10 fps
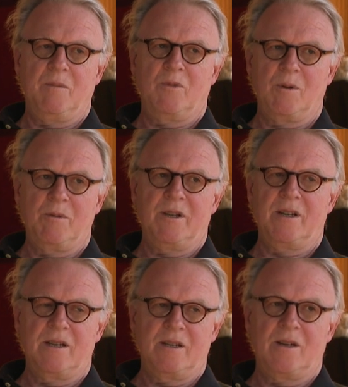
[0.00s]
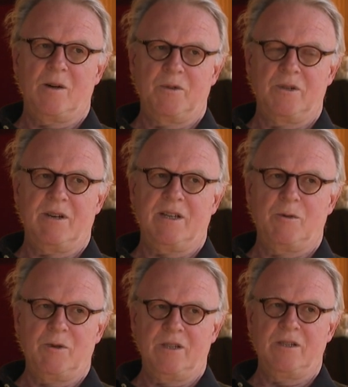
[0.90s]
I'm probably the opera
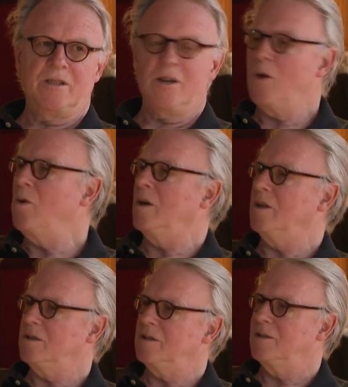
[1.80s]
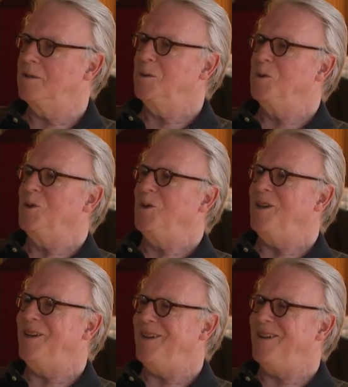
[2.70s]
director which is the longest
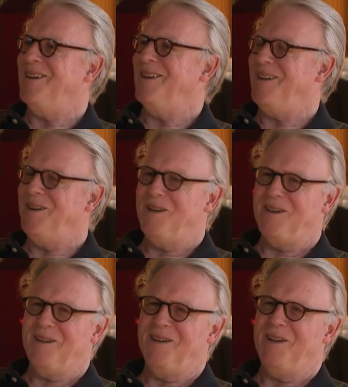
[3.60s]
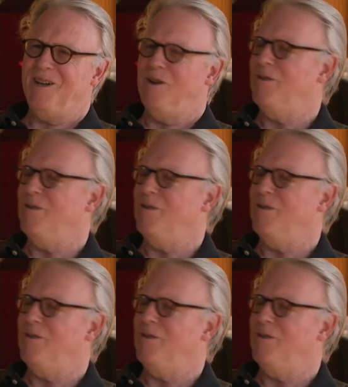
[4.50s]
in